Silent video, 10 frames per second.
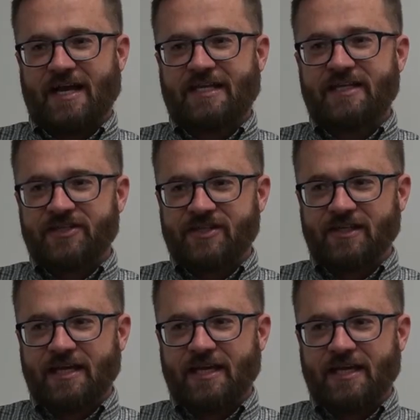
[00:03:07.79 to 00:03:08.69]

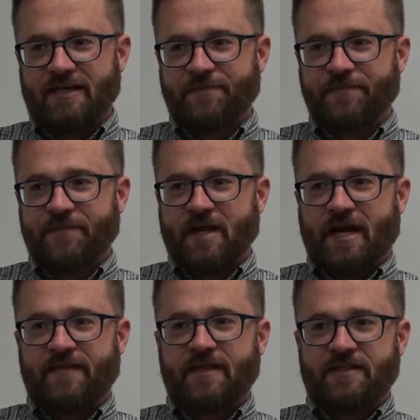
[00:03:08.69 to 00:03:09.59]
Initially,
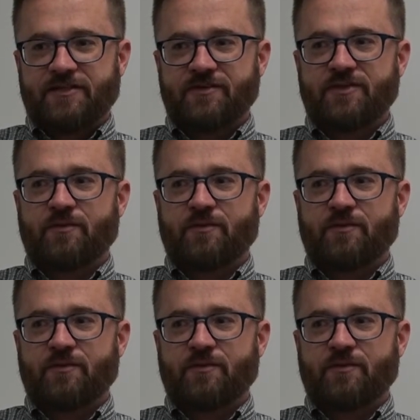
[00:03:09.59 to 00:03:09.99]
I think students